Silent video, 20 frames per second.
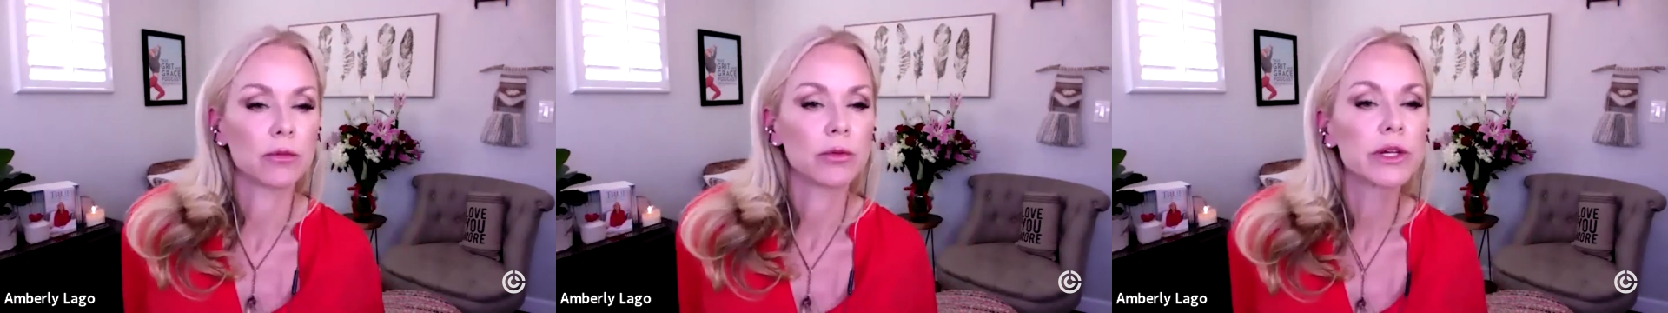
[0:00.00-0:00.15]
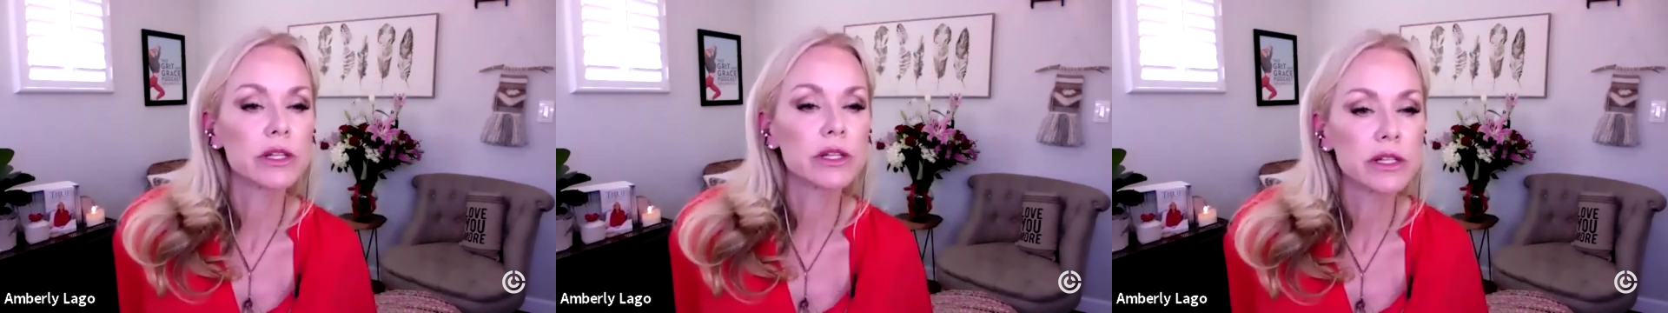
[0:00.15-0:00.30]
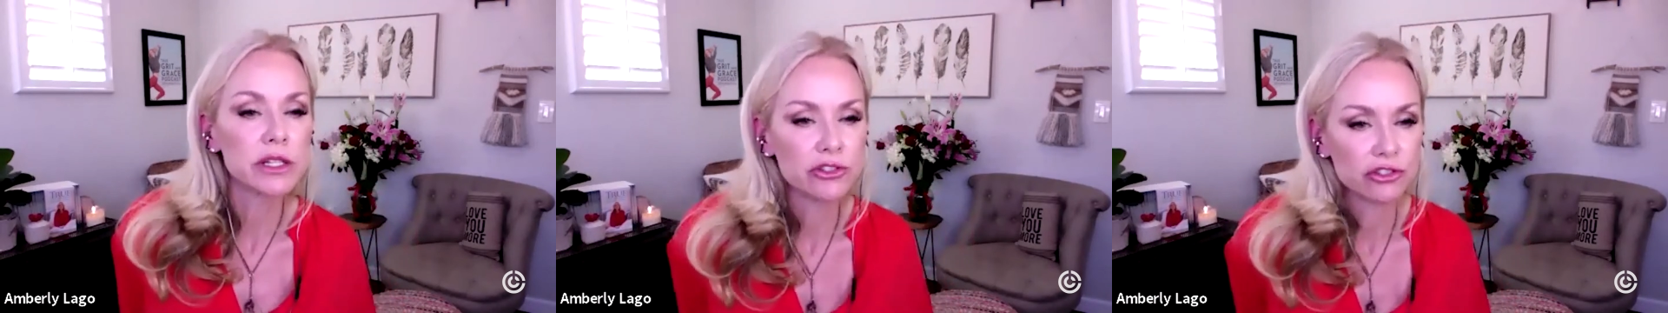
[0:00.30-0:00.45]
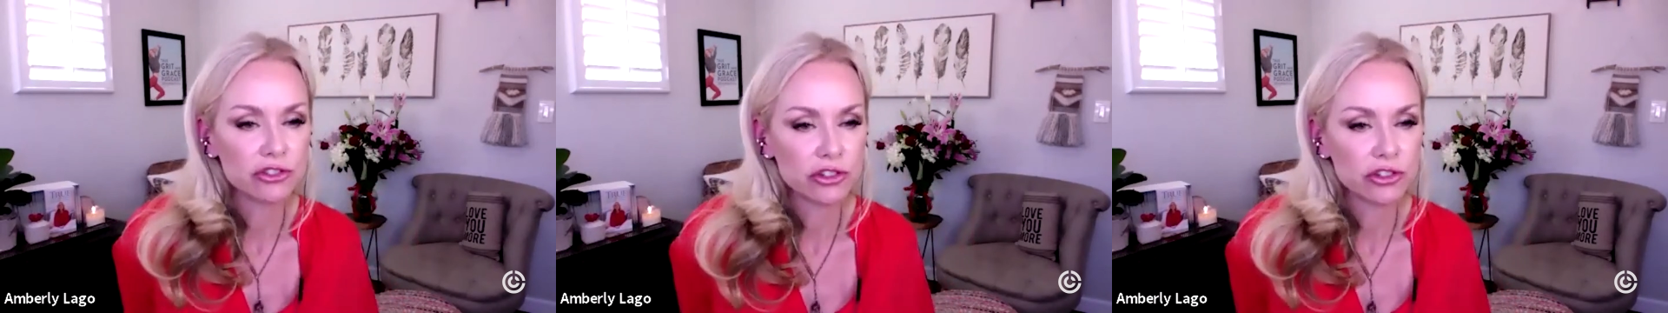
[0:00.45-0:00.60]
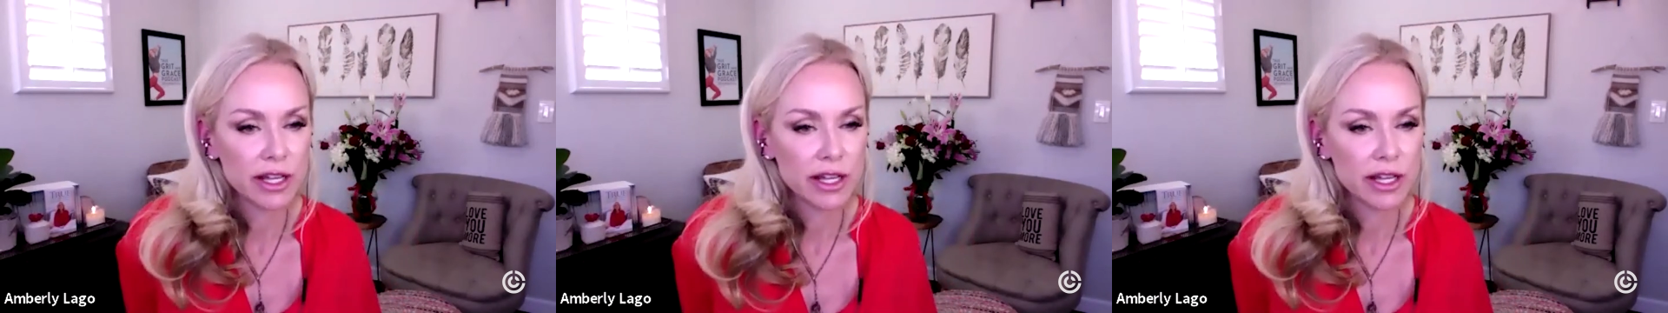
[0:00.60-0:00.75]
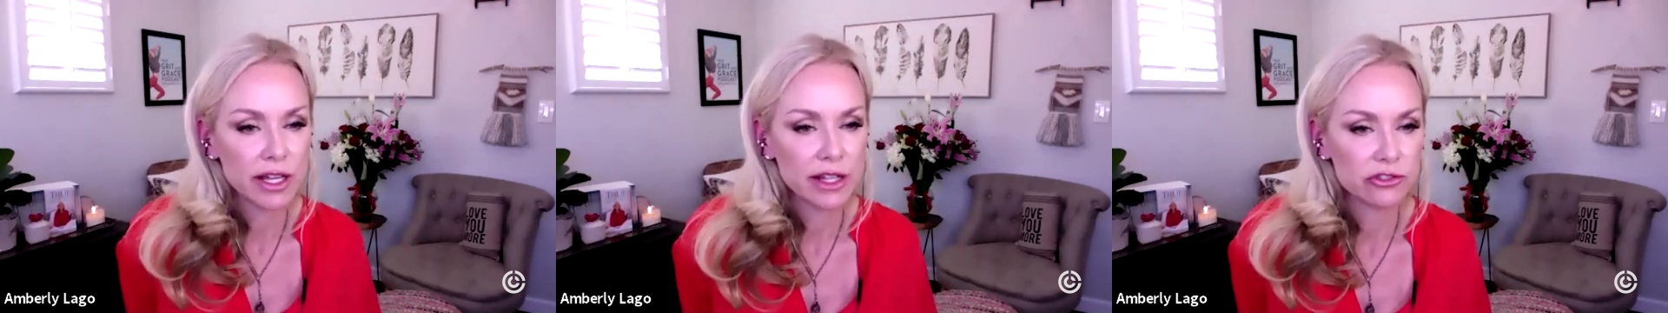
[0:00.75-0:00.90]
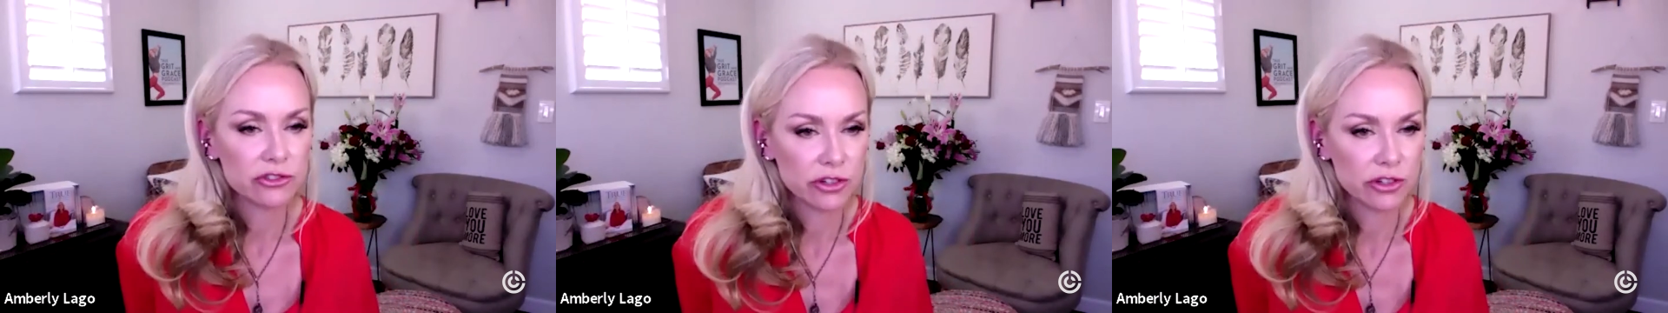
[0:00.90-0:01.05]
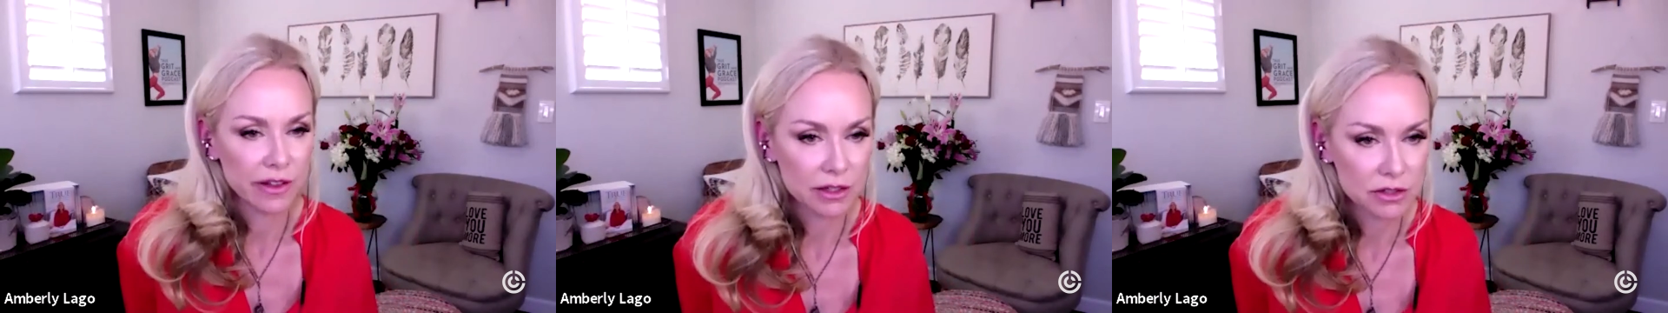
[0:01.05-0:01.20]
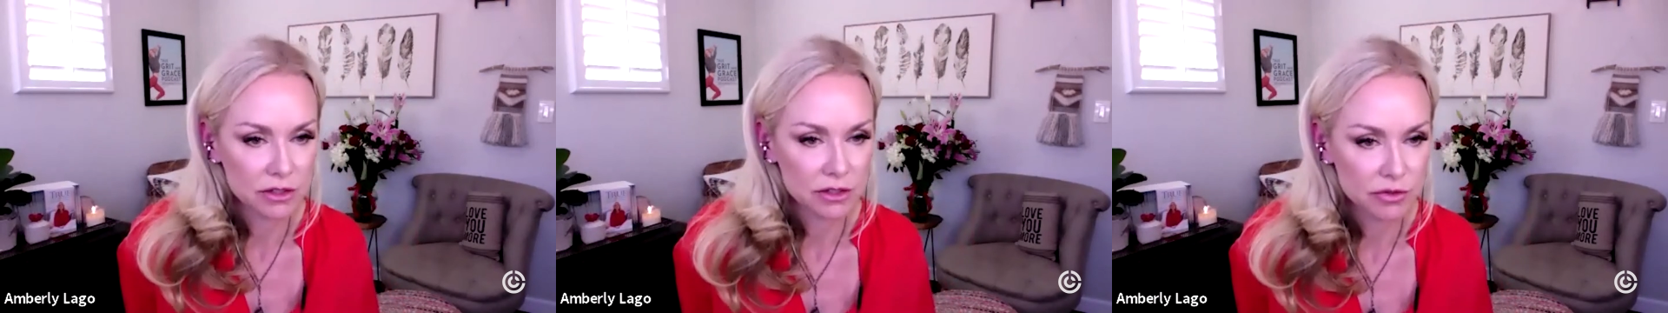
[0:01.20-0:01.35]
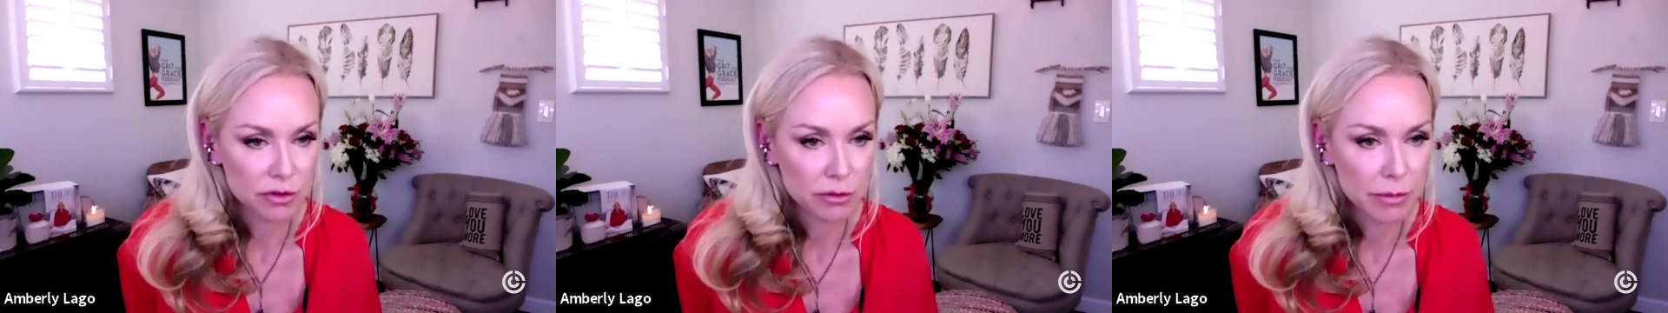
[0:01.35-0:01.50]
really changed
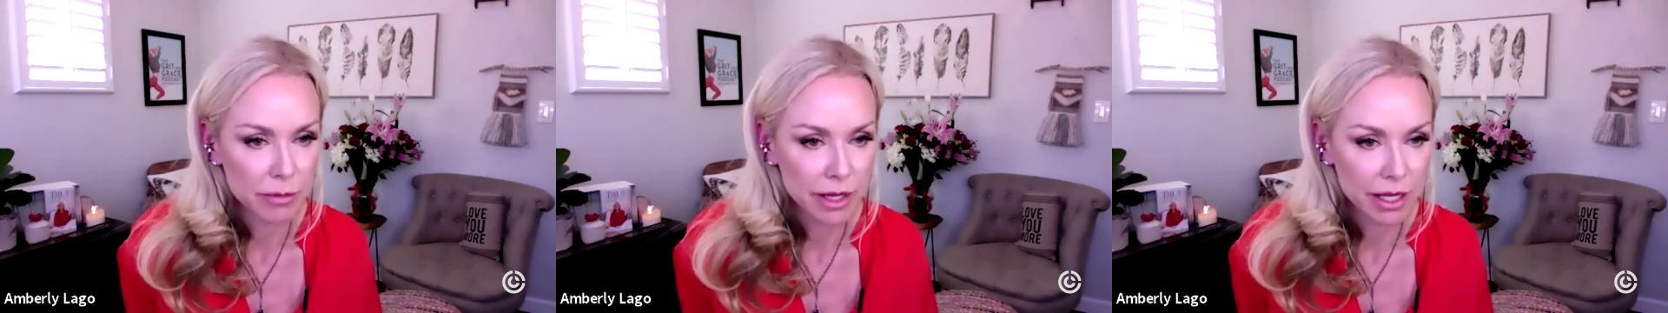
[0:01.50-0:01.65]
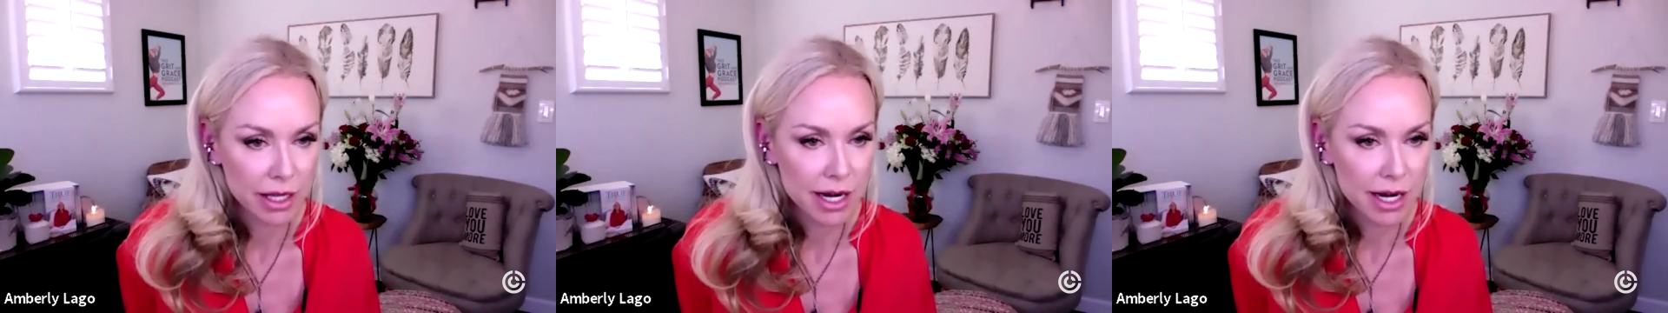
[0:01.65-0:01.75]
things for me.